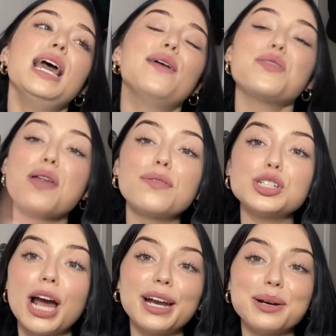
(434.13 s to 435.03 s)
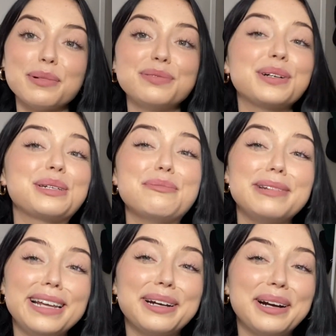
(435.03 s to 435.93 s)
If you never tried her before, you
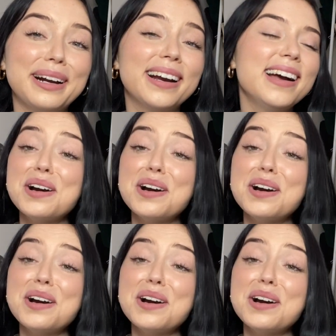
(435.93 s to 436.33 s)
need her.